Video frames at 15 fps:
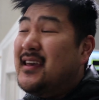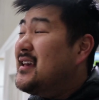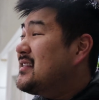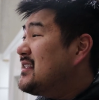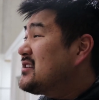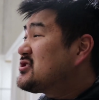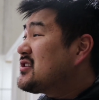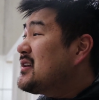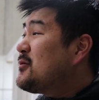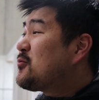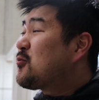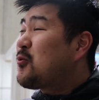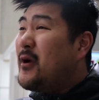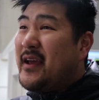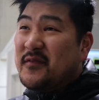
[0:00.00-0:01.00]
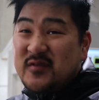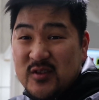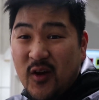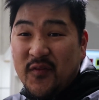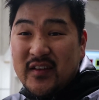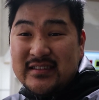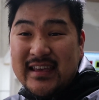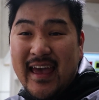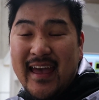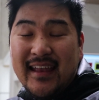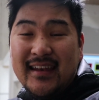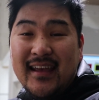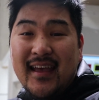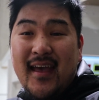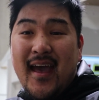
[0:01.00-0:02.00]
it literally revs off its head
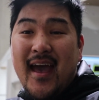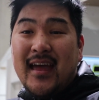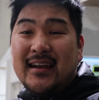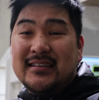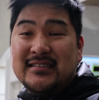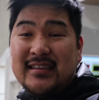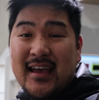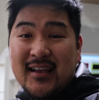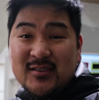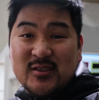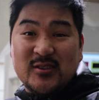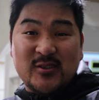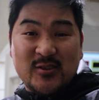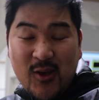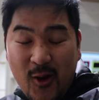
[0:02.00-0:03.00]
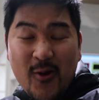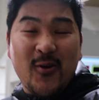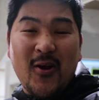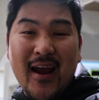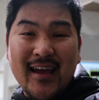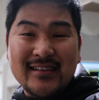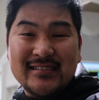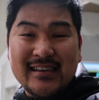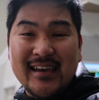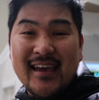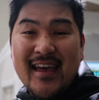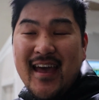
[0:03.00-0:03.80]
and it sounds so crazy.